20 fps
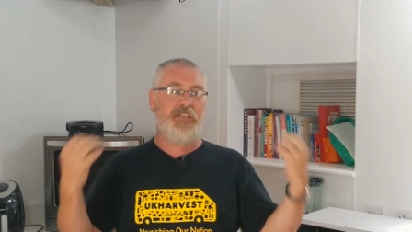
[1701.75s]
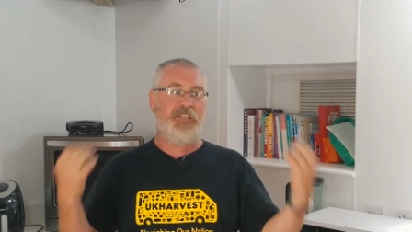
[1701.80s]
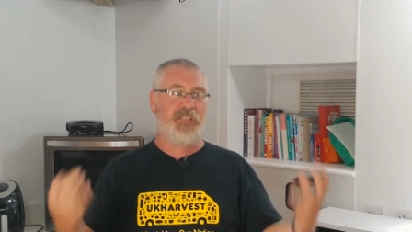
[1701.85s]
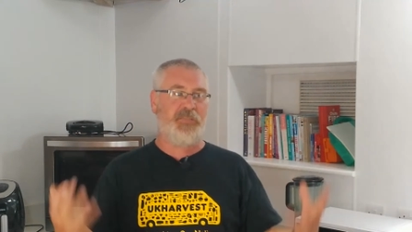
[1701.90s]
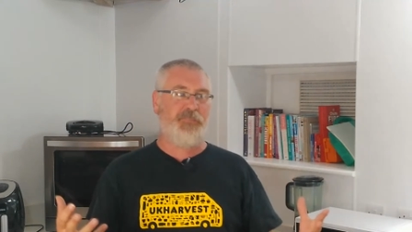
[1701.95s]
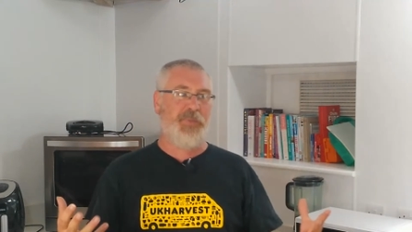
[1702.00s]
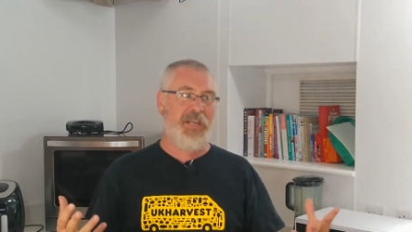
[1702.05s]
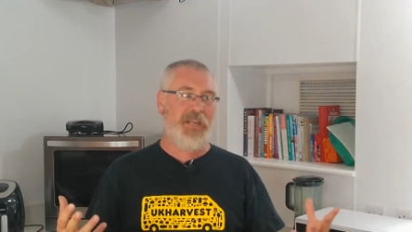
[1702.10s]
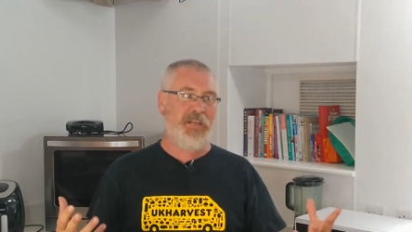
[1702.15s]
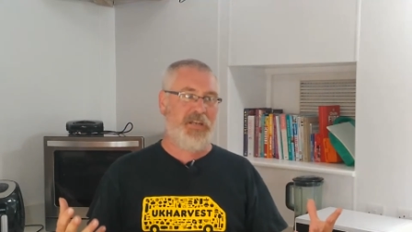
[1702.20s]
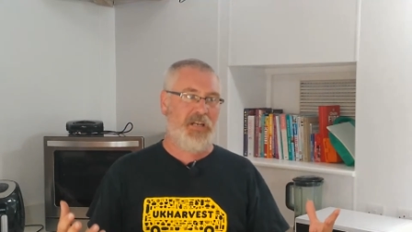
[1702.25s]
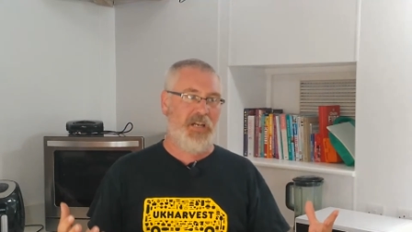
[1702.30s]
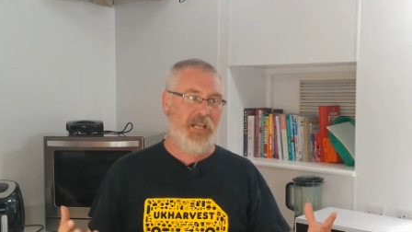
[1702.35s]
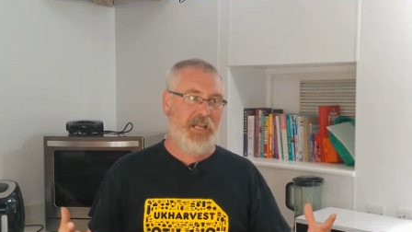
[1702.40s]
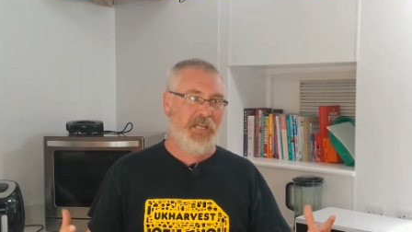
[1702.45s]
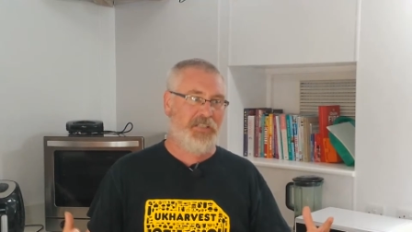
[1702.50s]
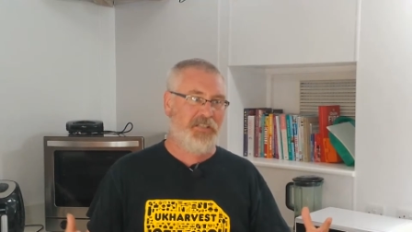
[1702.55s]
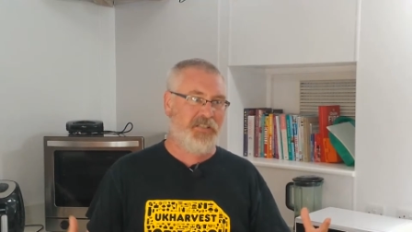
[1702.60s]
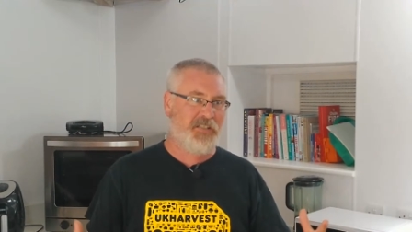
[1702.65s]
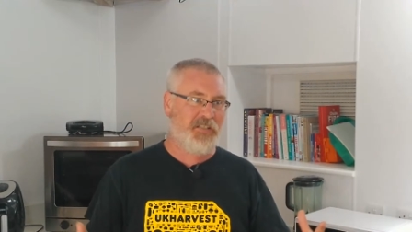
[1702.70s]
spend
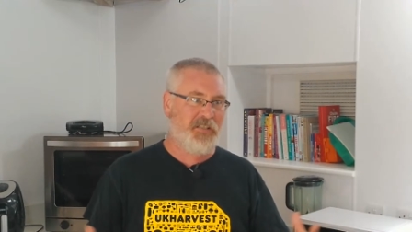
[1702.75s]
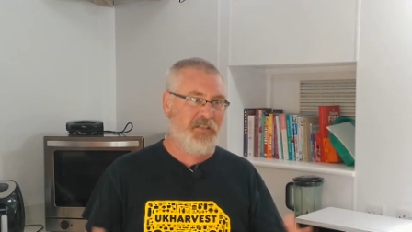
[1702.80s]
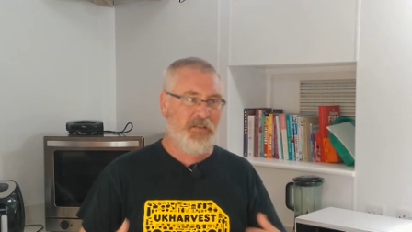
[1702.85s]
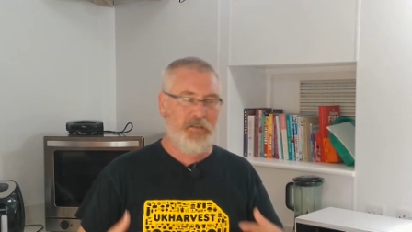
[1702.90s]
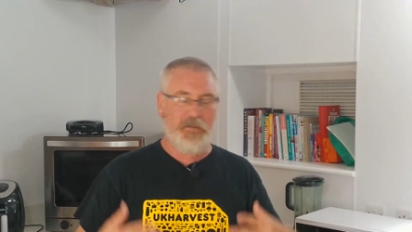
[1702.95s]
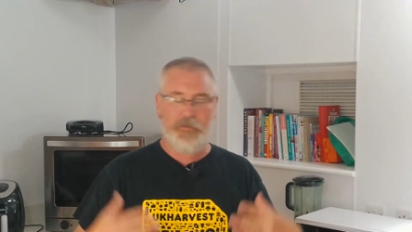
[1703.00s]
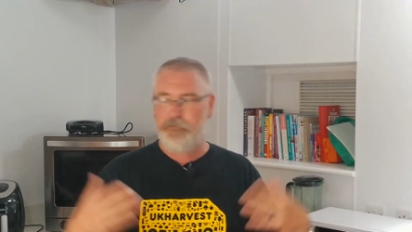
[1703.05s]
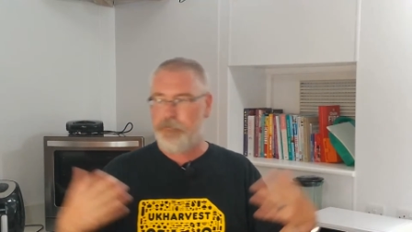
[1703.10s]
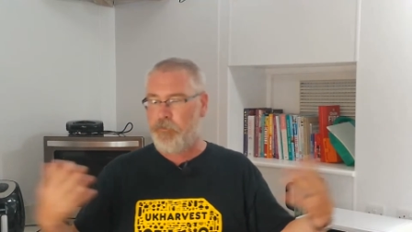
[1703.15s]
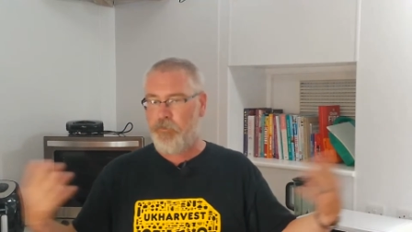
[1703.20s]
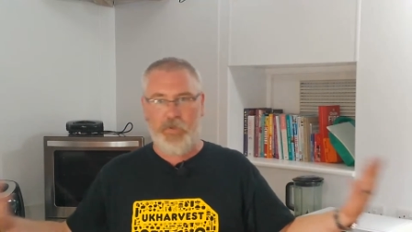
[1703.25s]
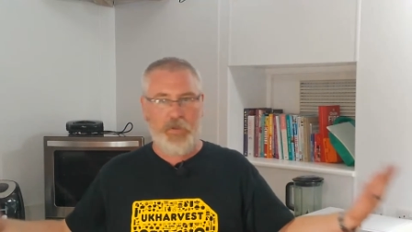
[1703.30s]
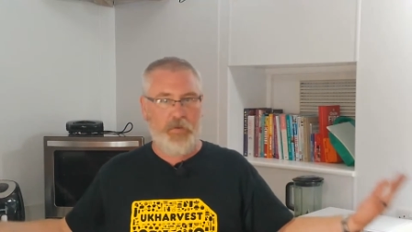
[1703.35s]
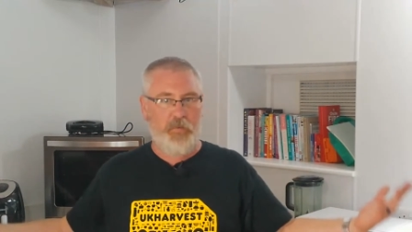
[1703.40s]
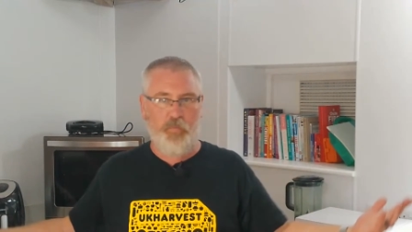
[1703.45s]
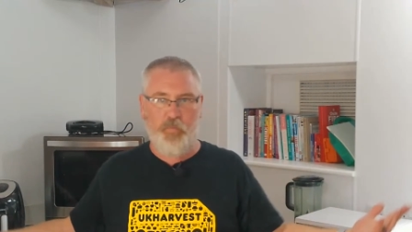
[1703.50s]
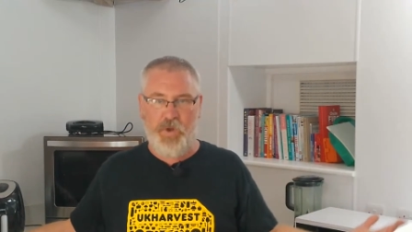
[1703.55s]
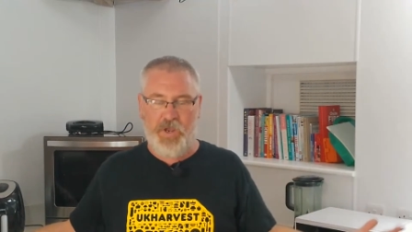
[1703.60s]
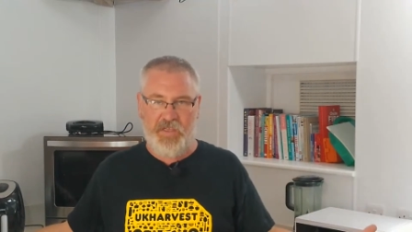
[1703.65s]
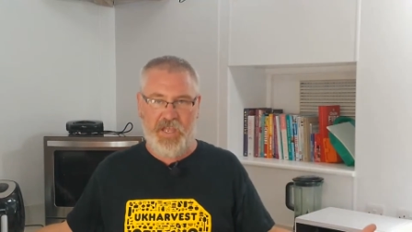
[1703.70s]
less,
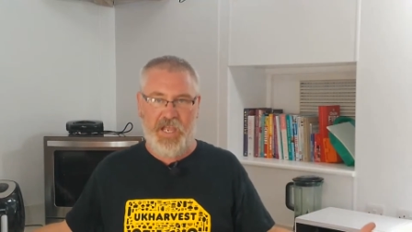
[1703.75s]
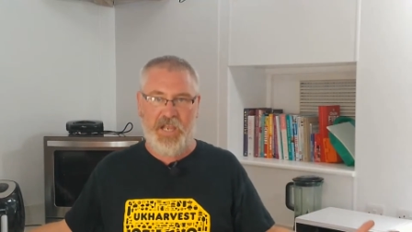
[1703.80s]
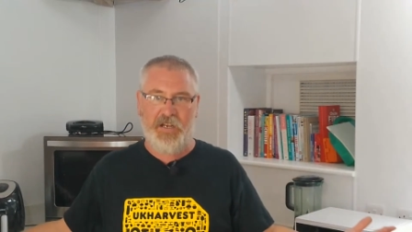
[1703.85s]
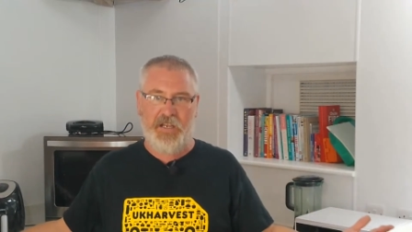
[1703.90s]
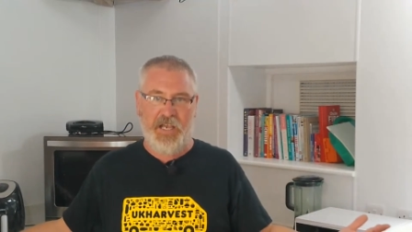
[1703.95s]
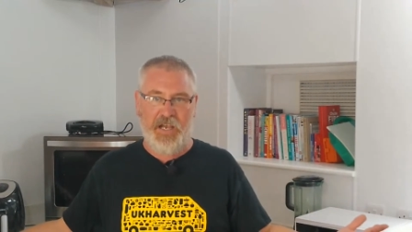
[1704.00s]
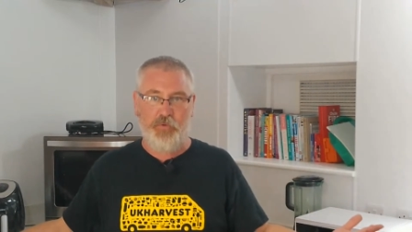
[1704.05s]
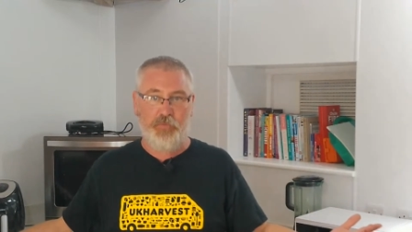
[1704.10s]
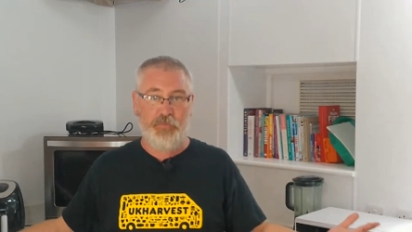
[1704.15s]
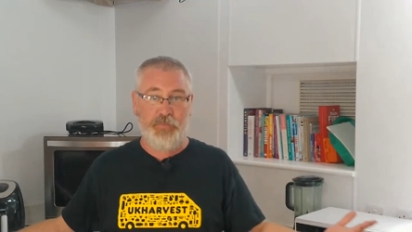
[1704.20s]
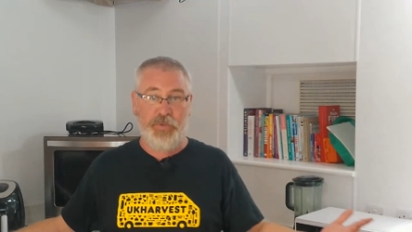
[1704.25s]
we're there to help.